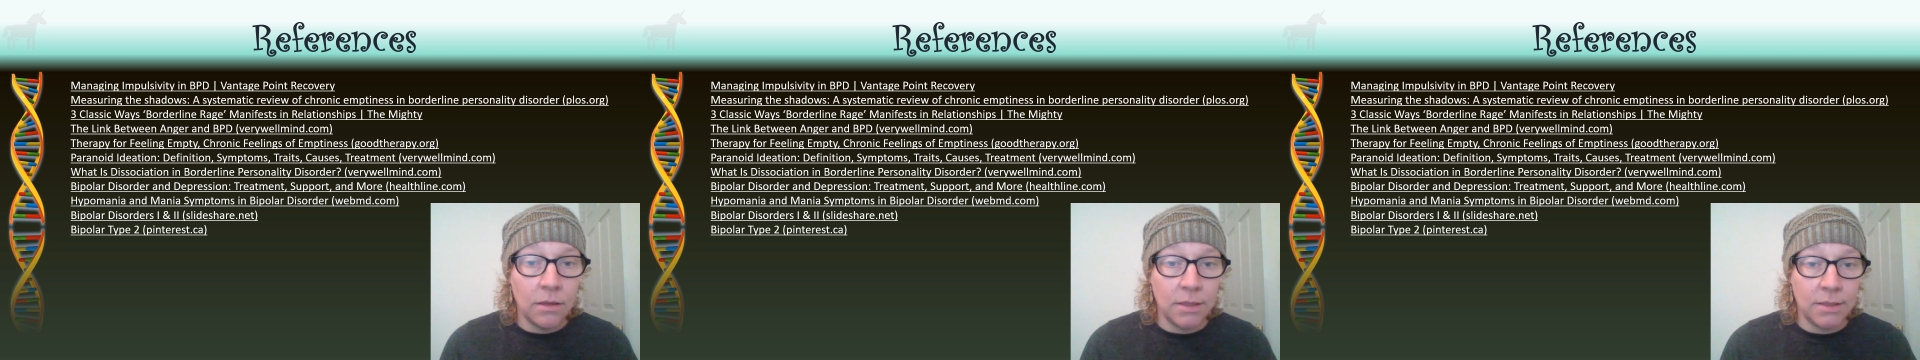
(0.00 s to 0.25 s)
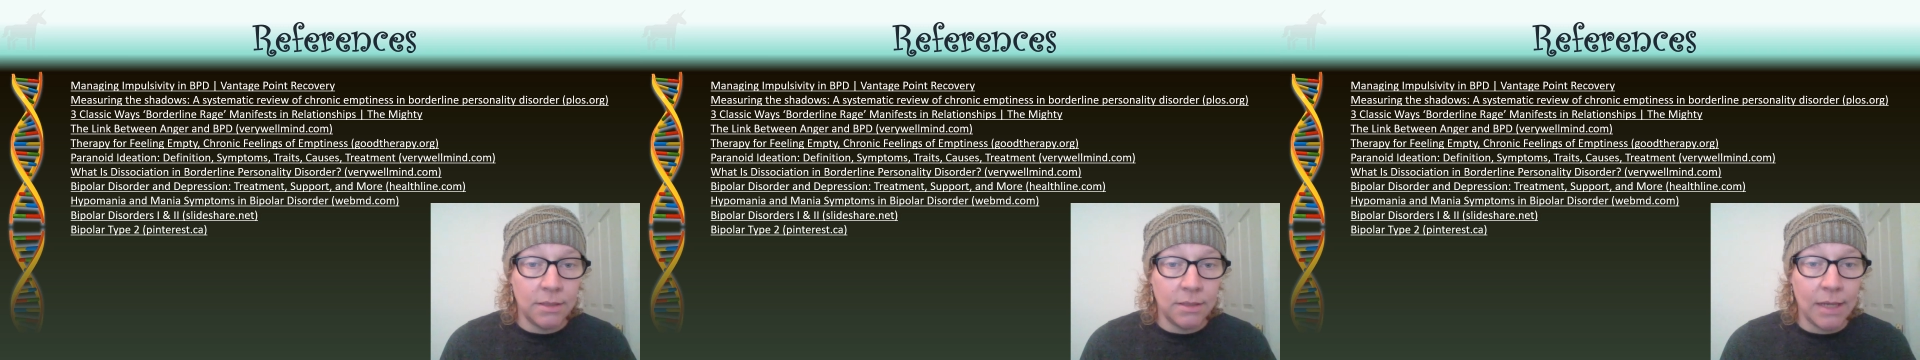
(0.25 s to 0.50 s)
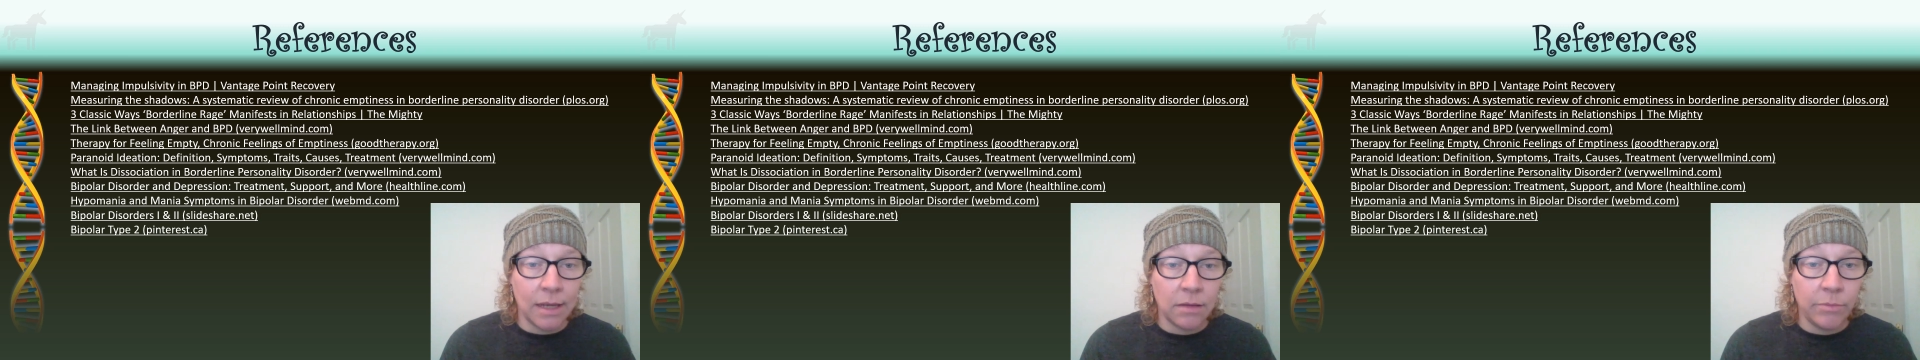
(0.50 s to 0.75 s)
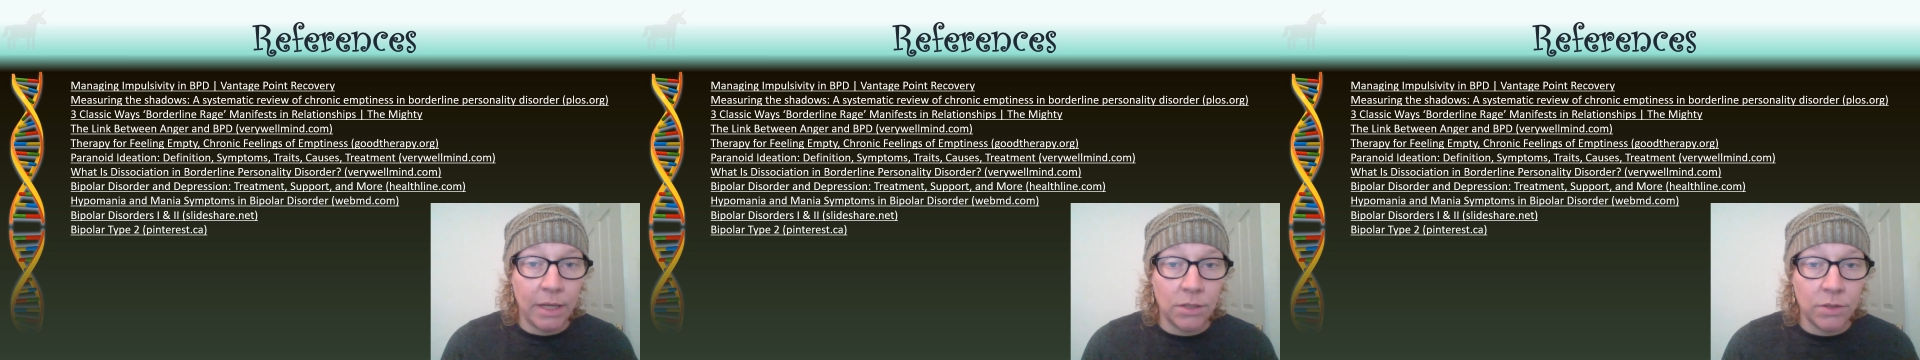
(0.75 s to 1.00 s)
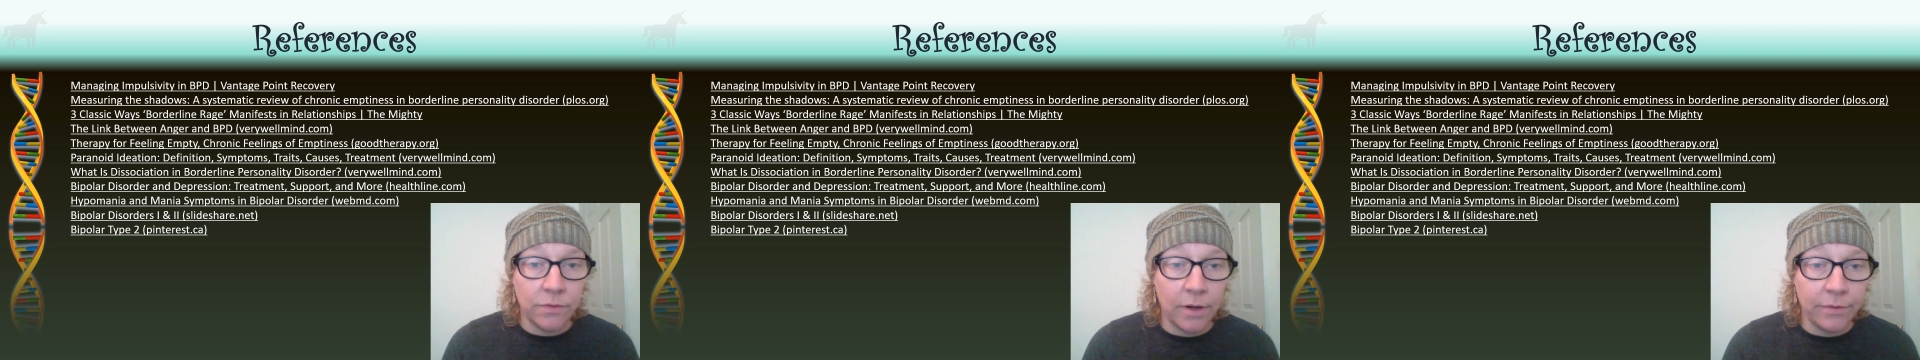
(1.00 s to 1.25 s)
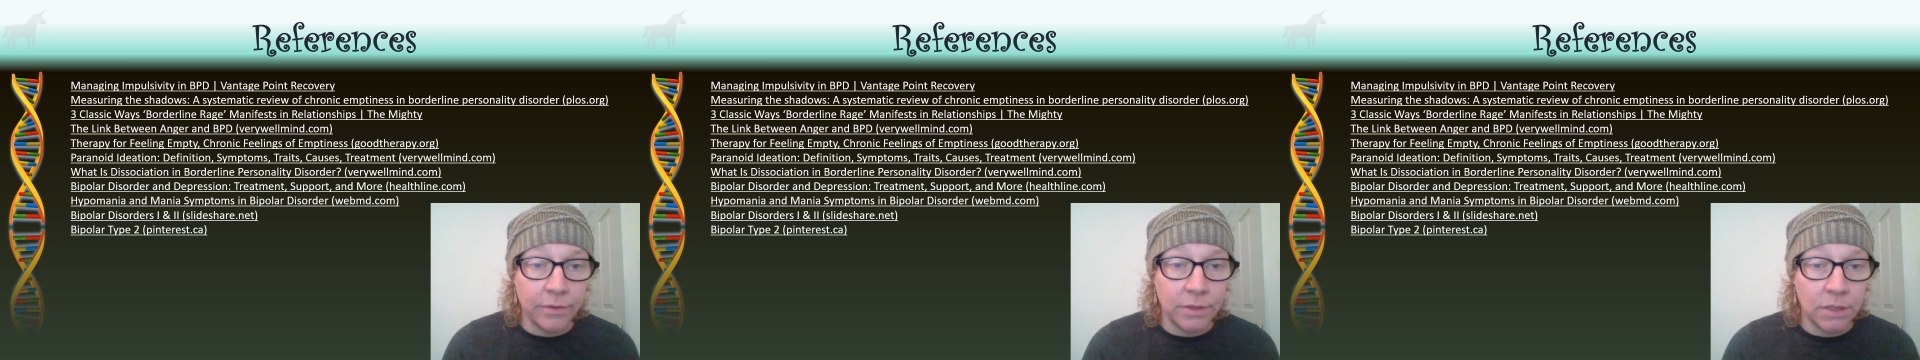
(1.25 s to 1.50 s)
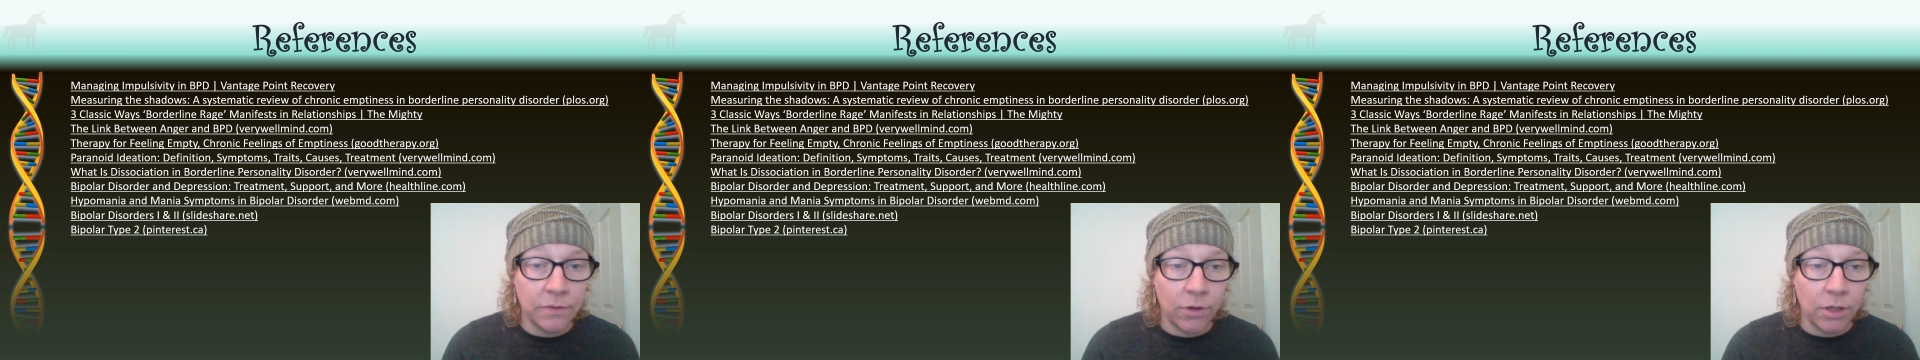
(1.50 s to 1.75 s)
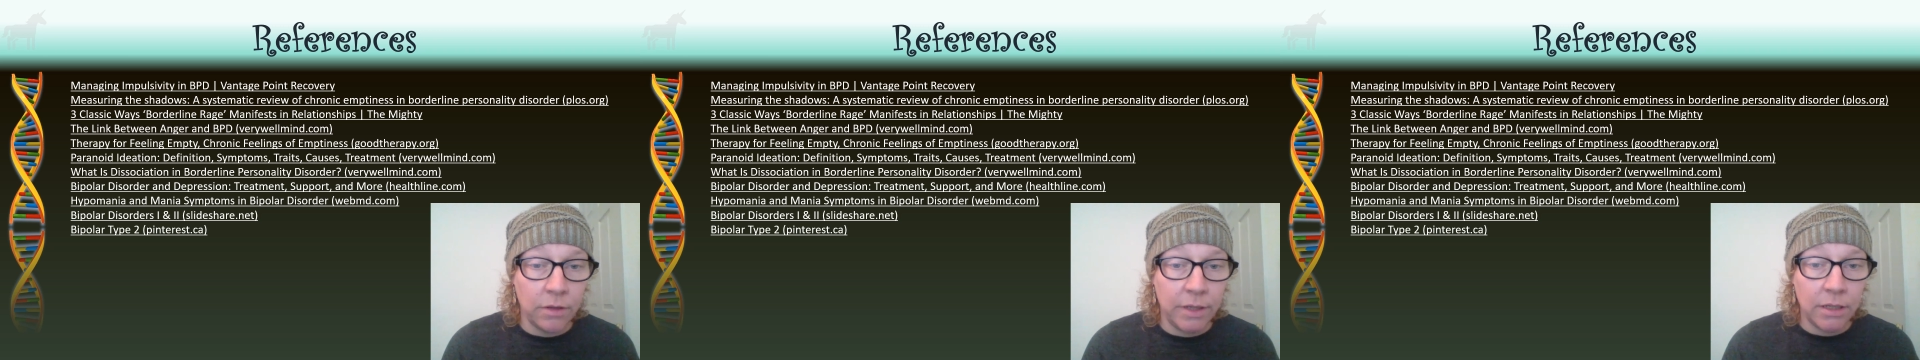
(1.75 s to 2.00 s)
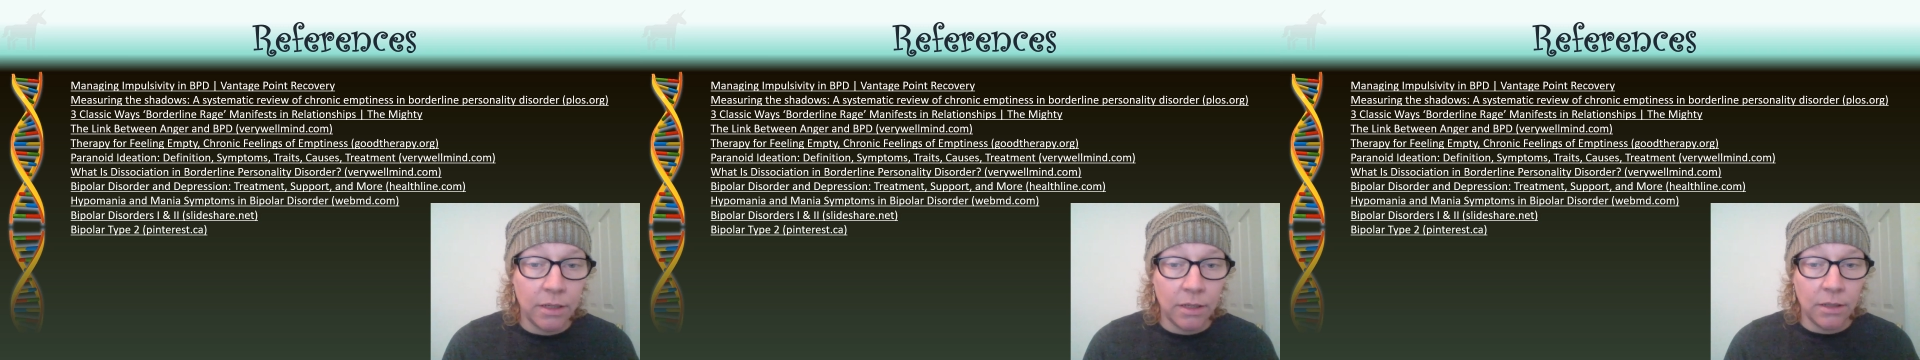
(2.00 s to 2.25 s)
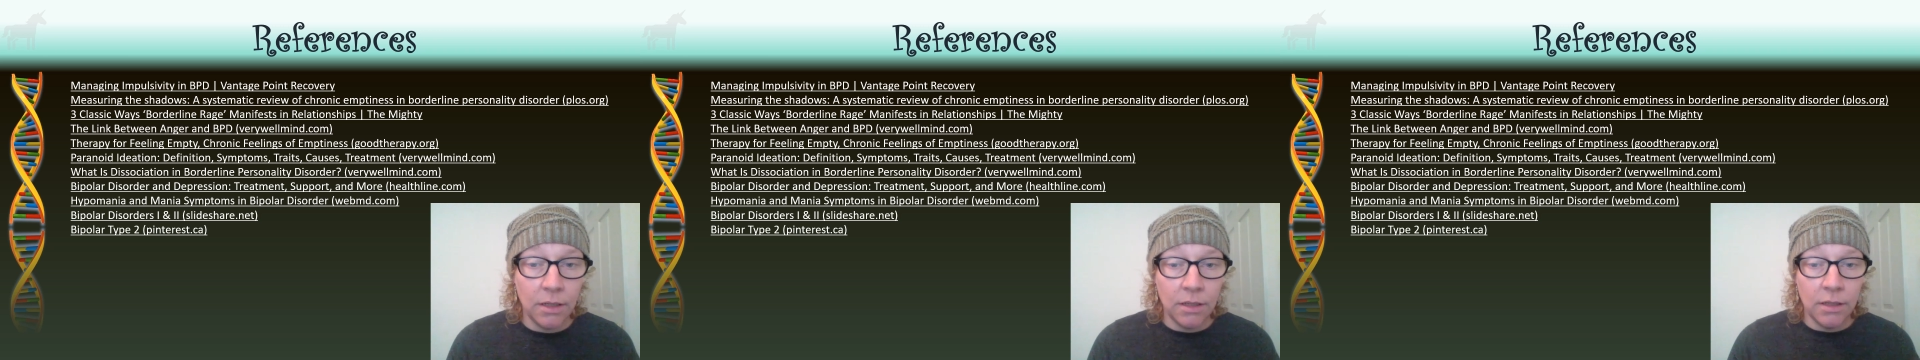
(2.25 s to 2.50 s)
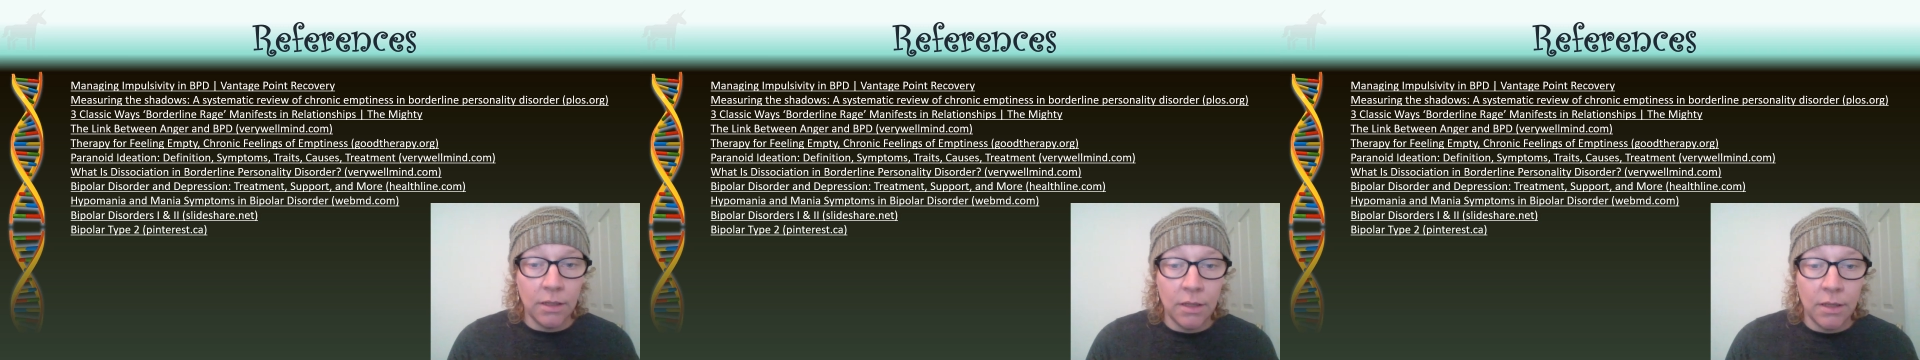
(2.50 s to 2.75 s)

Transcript: this second page of references for you here.